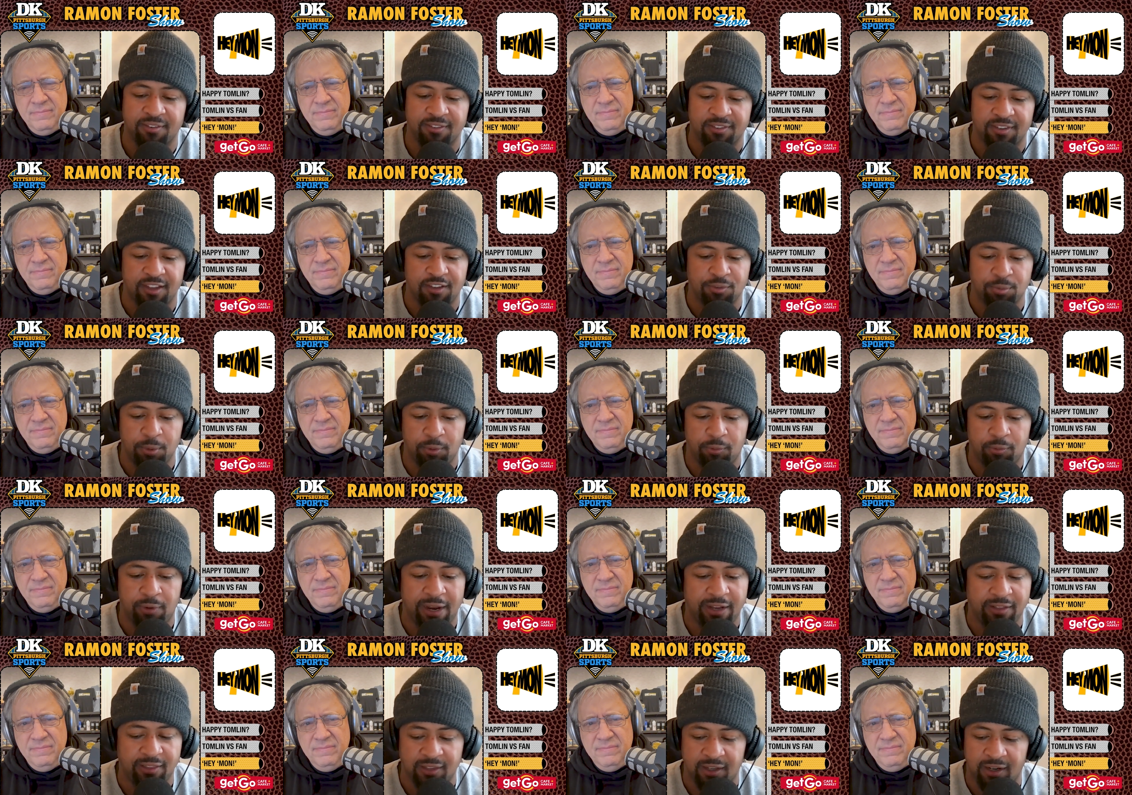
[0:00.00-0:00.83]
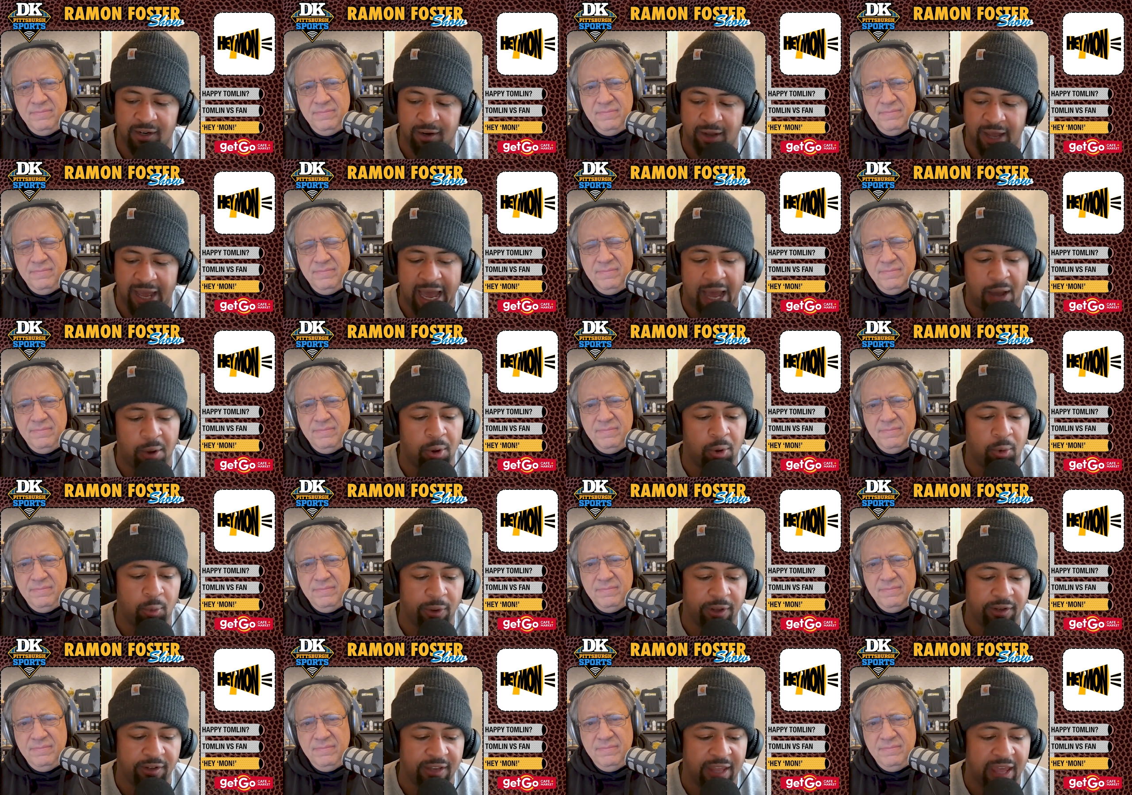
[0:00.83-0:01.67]
Speaker 1: assessment right there of how it
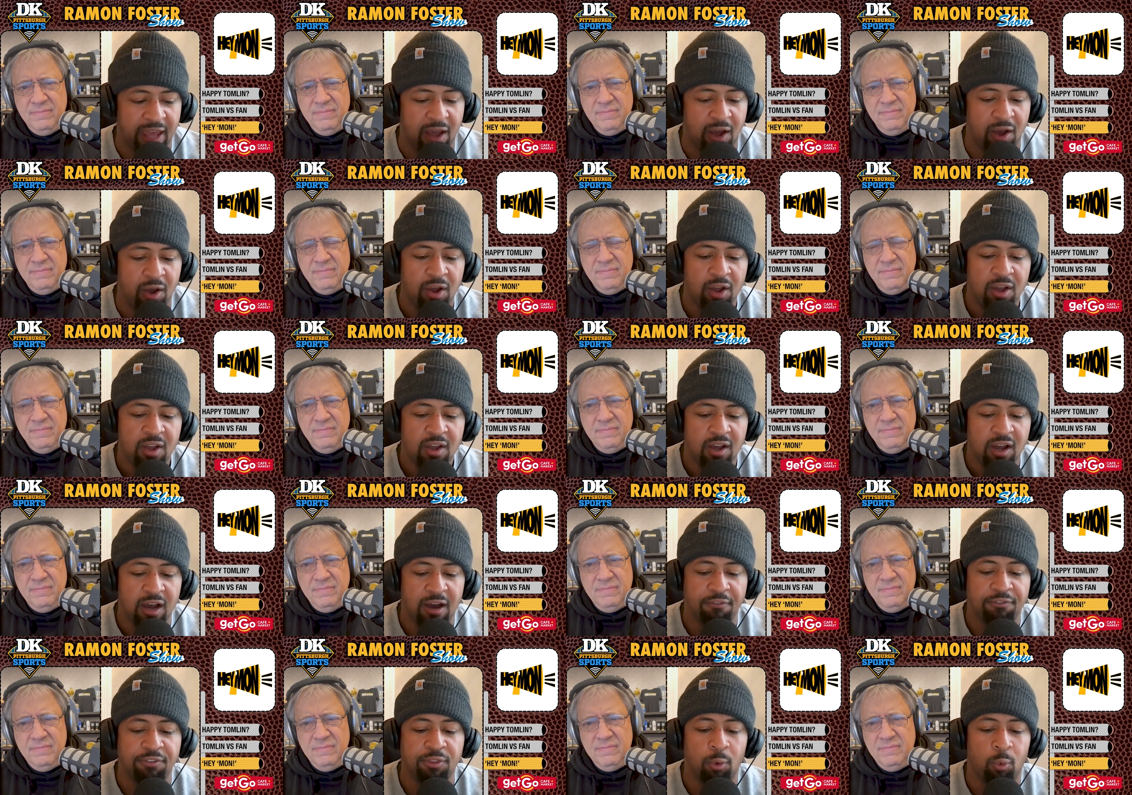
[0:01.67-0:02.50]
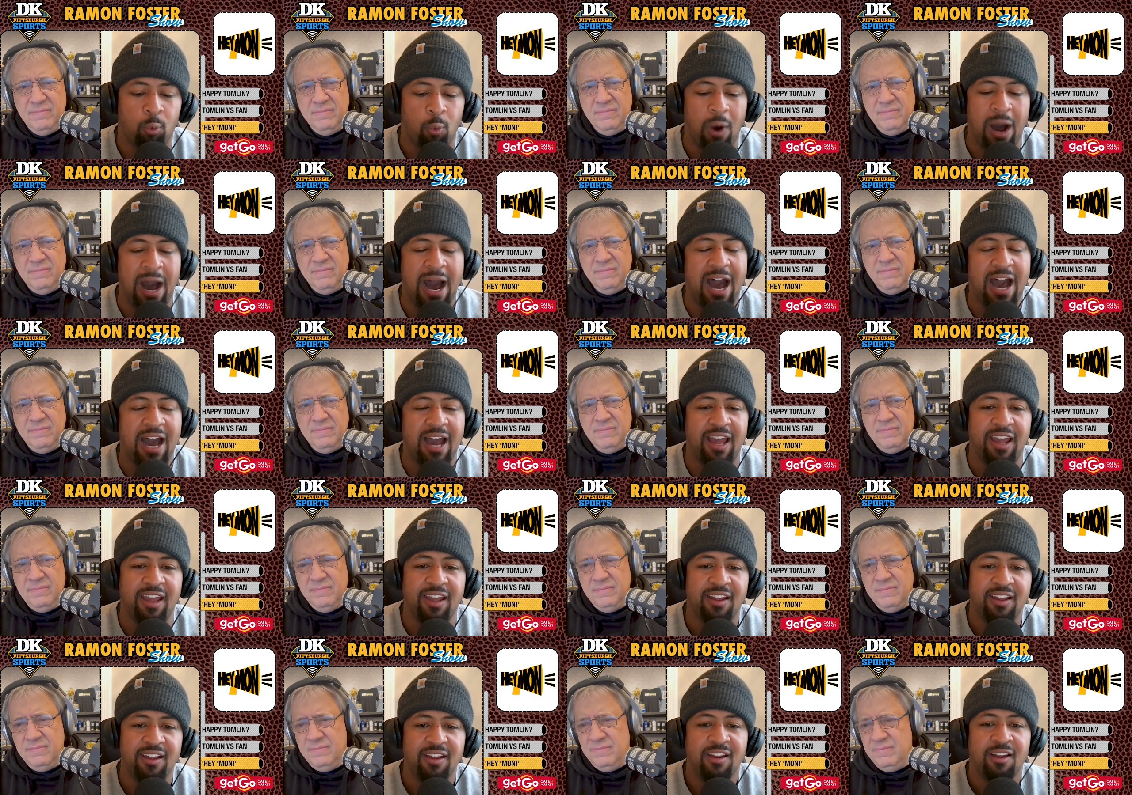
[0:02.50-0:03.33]
went down, of the
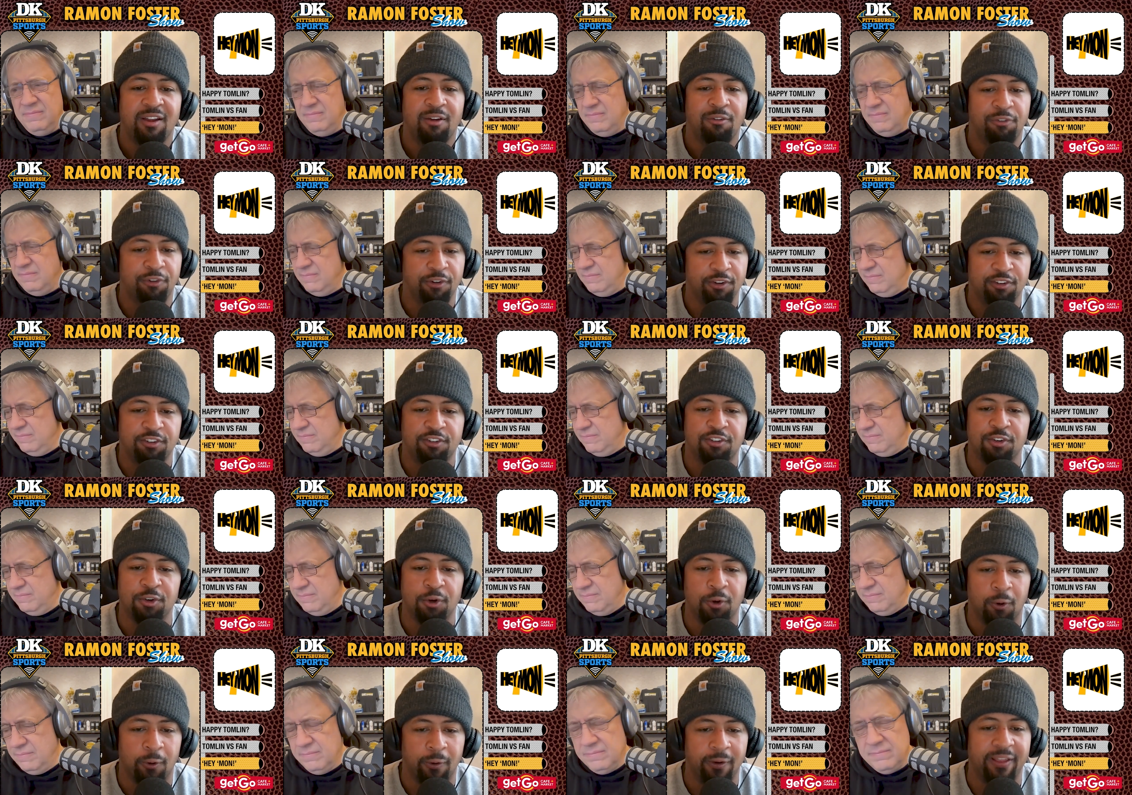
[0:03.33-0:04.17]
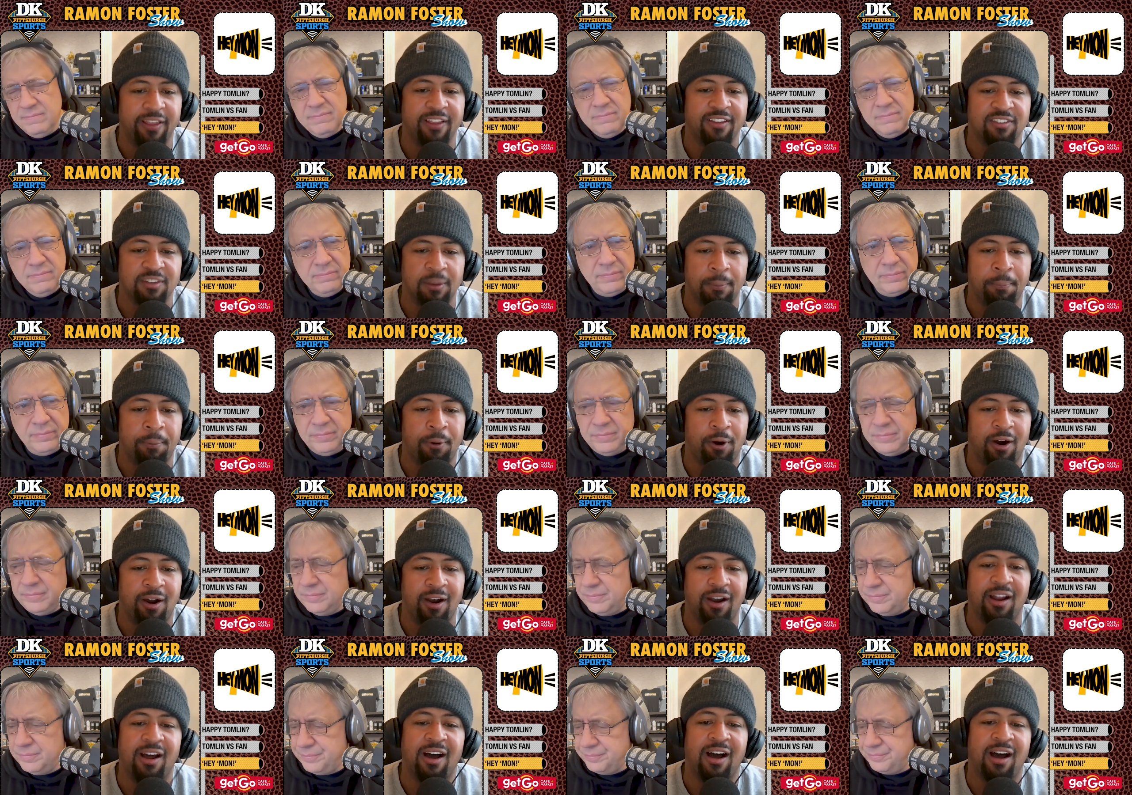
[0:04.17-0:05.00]
why for sure is a
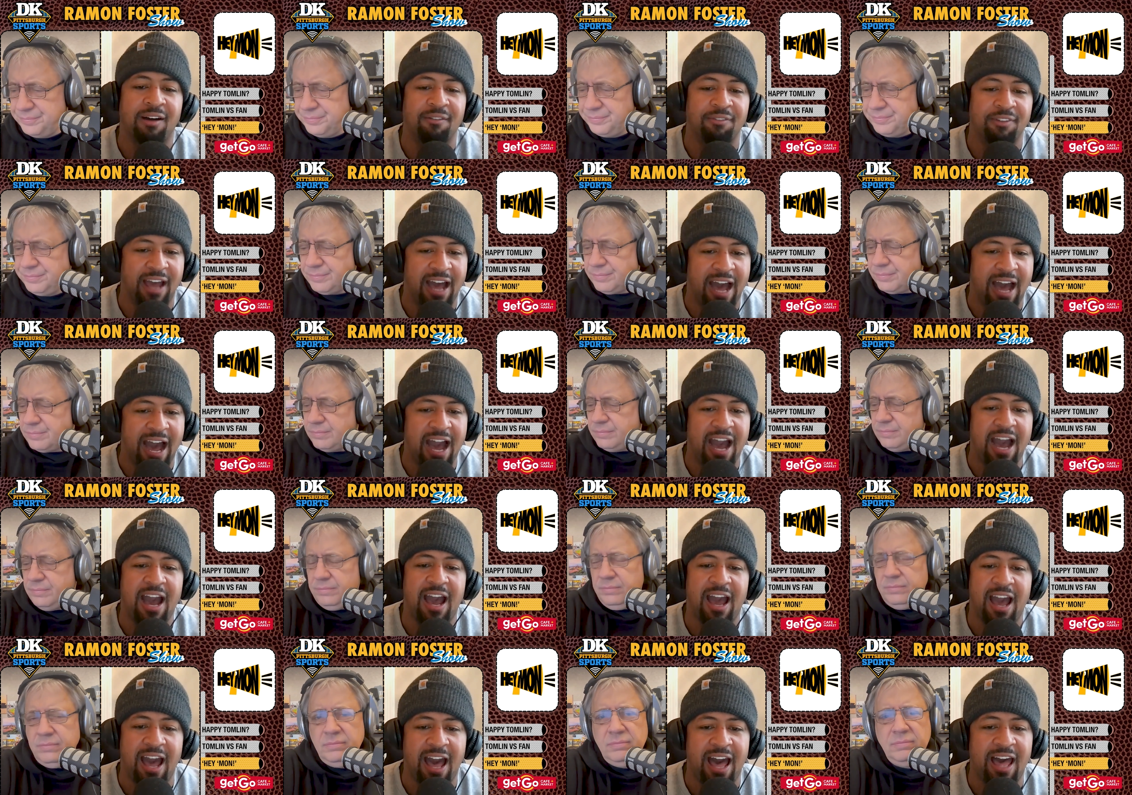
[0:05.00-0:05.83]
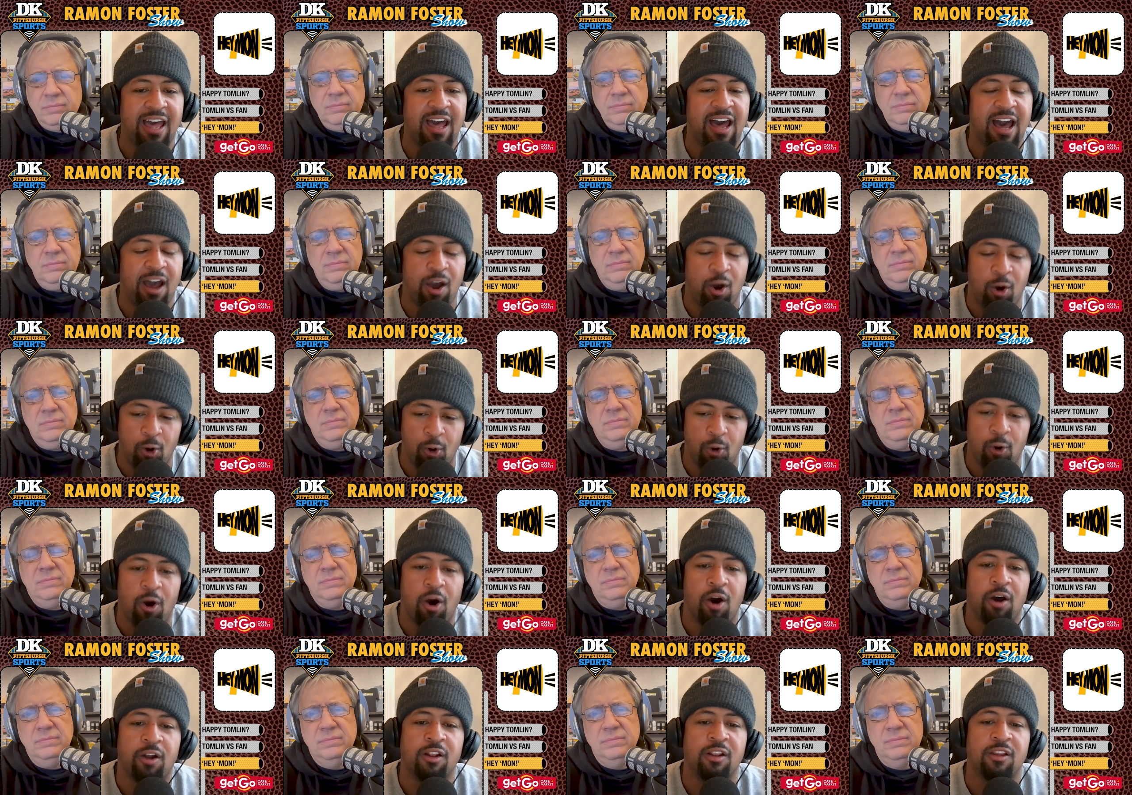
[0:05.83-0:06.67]
part of it. I, I, I
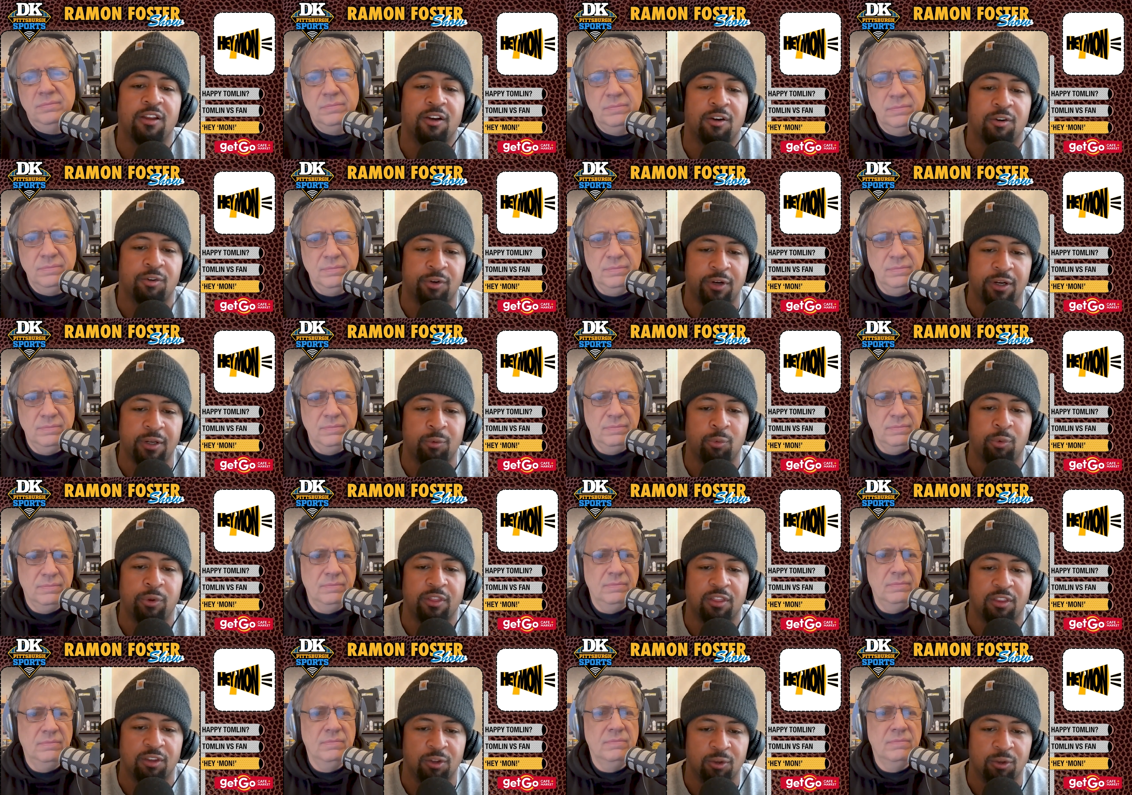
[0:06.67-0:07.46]
wholeheartedly agree with